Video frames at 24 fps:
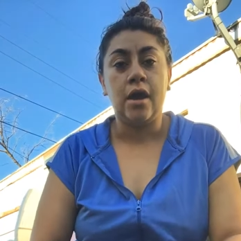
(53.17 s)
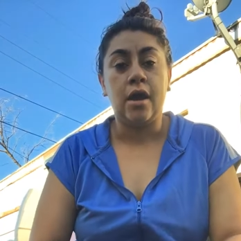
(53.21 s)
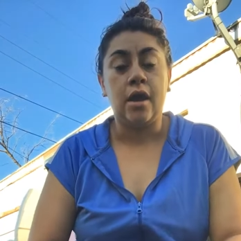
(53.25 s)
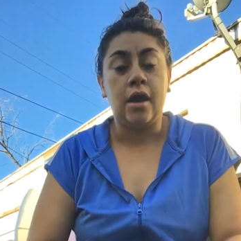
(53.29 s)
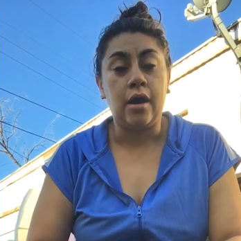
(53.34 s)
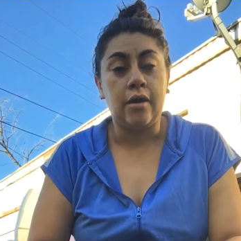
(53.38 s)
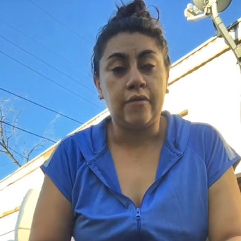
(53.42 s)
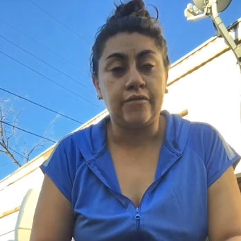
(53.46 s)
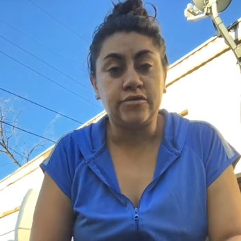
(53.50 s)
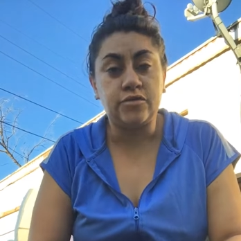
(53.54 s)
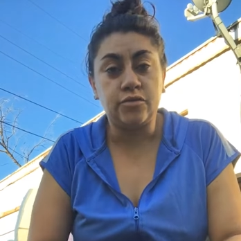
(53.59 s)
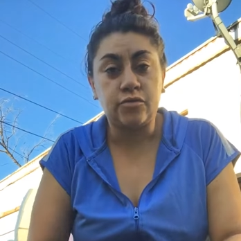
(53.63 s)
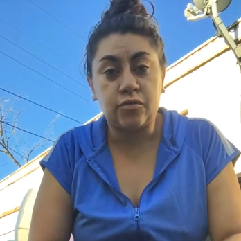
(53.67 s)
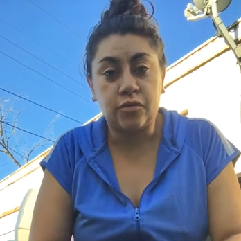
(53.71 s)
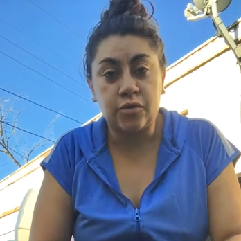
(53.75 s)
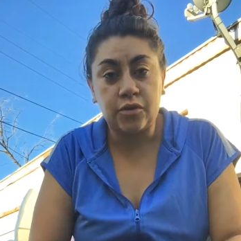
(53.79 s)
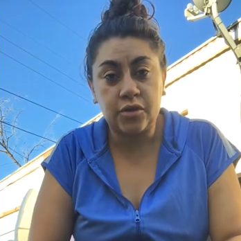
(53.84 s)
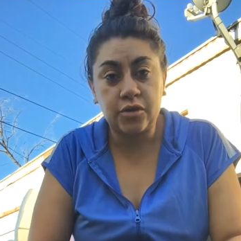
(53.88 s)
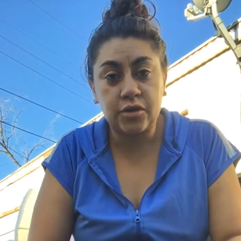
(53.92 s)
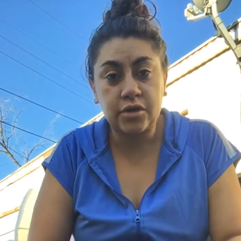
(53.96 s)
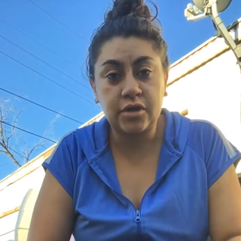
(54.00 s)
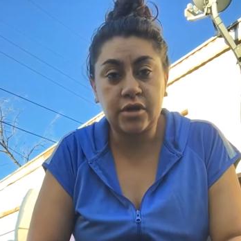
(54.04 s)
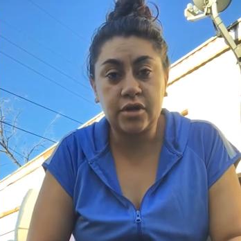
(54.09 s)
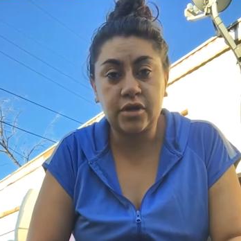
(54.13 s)
off to
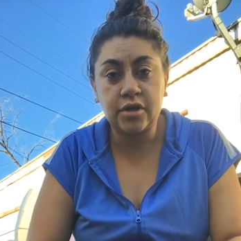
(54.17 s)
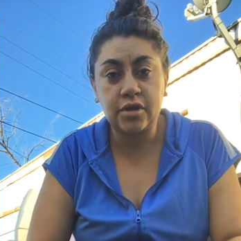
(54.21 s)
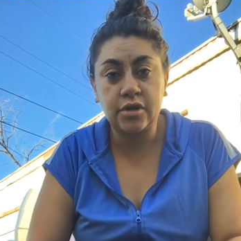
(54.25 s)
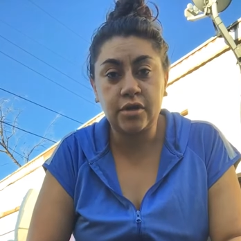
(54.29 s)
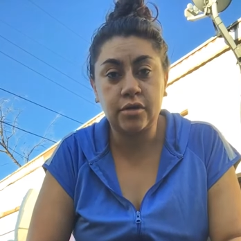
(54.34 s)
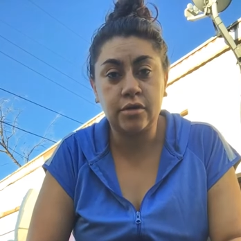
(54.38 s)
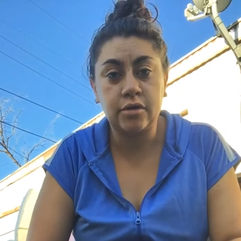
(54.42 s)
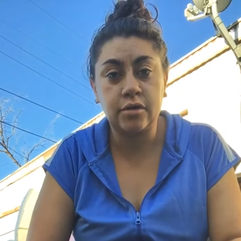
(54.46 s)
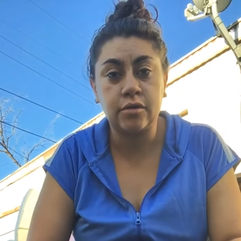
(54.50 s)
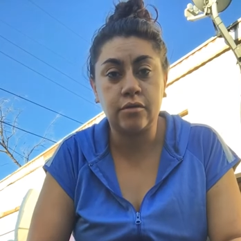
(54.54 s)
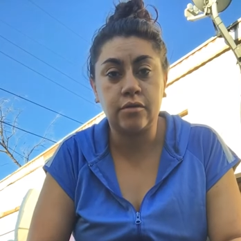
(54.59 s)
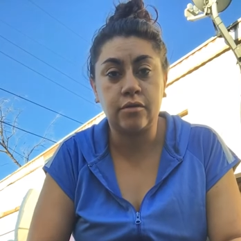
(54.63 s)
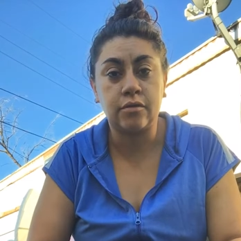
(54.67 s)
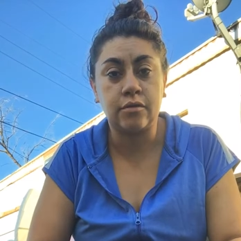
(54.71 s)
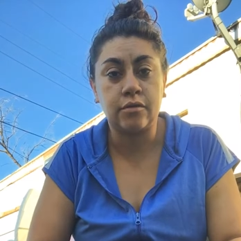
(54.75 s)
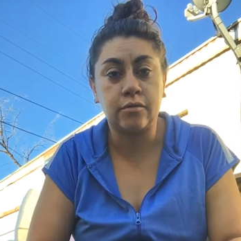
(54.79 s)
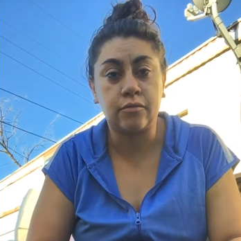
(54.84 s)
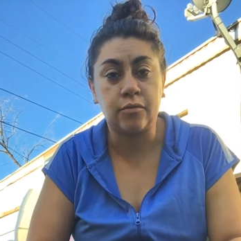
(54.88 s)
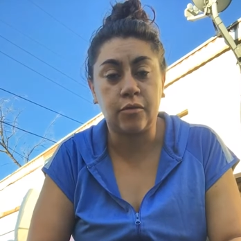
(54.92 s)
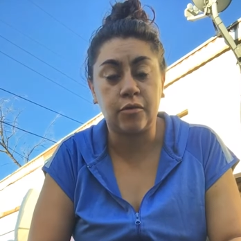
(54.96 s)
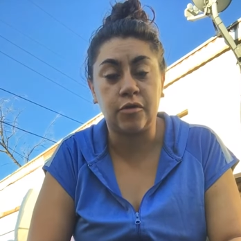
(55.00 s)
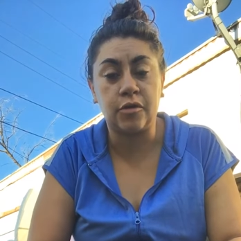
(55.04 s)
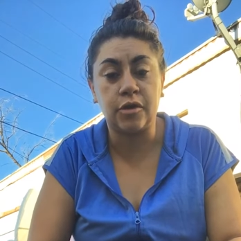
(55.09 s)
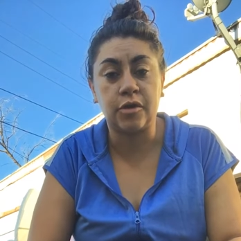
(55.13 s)
work,
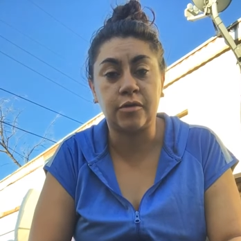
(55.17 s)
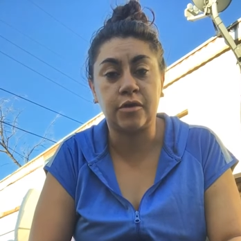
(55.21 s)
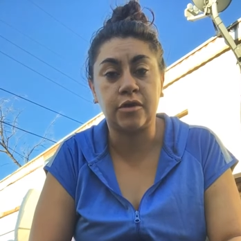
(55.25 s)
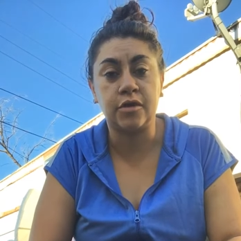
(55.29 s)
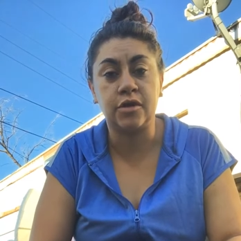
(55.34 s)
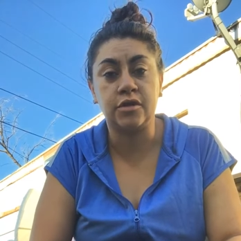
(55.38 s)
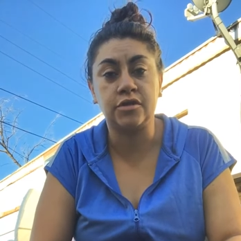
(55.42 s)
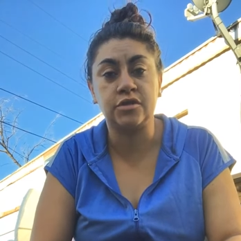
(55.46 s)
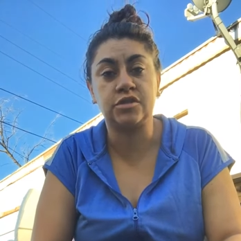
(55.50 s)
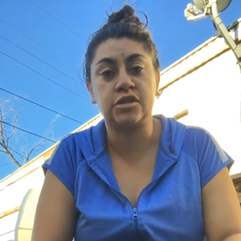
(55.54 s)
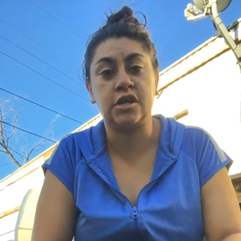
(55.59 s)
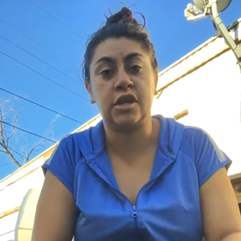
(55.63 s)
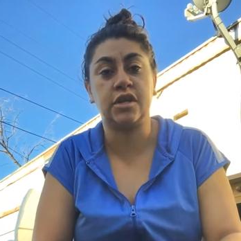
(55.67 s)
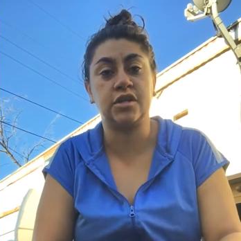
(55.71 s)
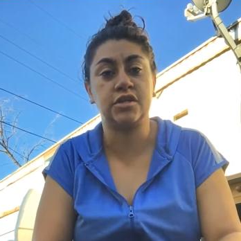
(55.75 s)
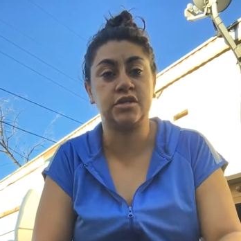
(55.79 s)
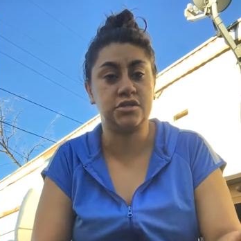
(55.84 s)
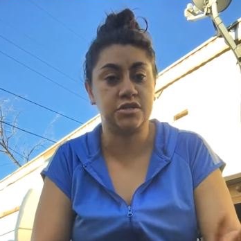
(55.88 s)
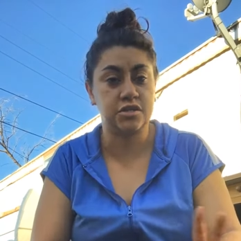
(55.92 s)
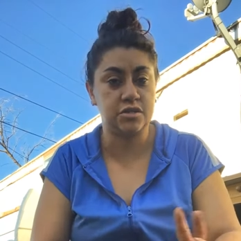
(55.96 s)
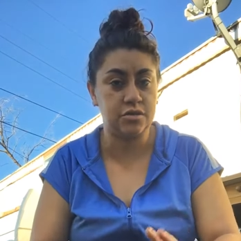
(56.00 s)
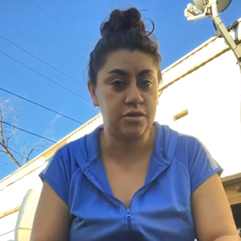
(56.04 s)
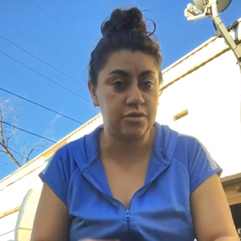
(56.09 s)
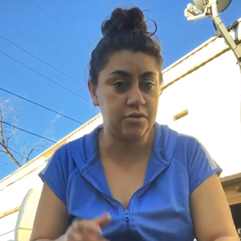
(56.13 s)
work has
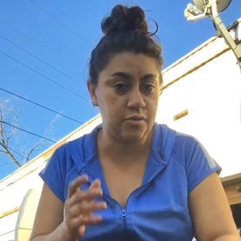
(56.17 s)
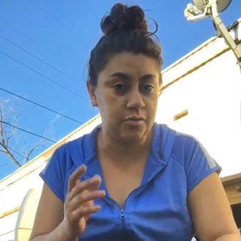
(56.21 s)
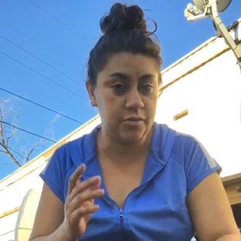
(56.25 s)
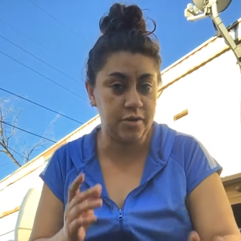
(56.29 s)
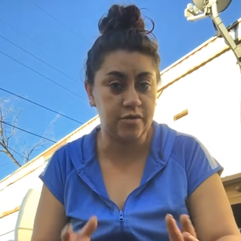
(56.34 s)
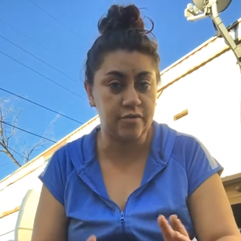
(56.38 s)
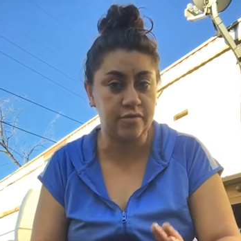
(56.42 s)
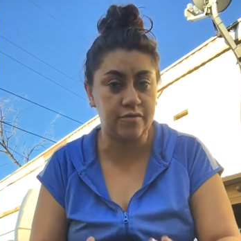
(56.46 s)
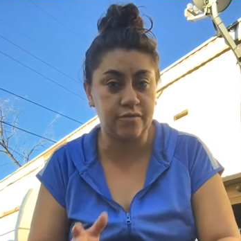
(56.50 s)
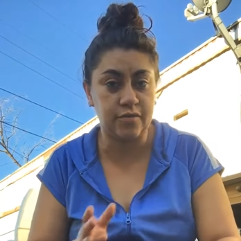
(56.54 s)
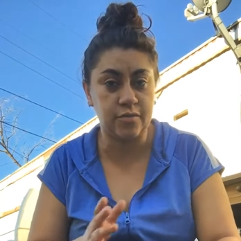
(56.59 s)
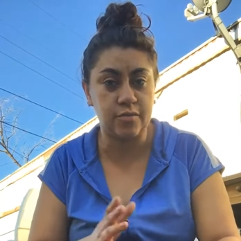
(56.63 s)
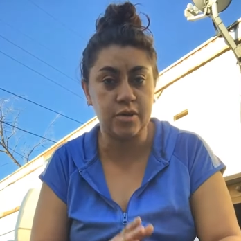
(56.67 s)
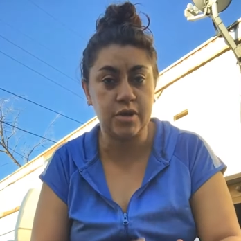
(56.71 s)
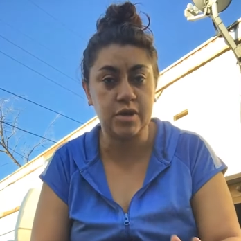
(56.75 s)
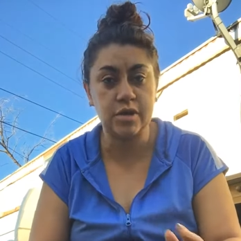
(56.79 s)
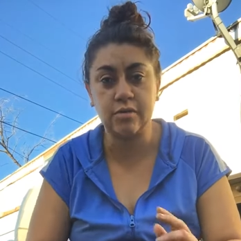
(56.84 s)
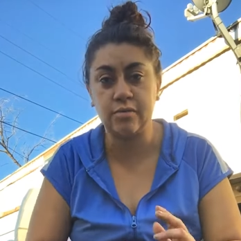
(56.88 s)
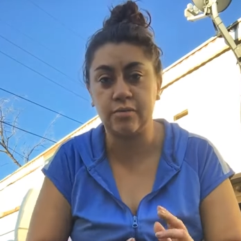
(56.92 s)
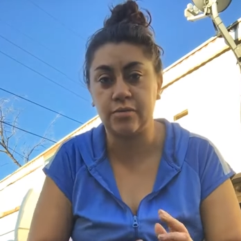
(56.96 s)
changed a little bit for me,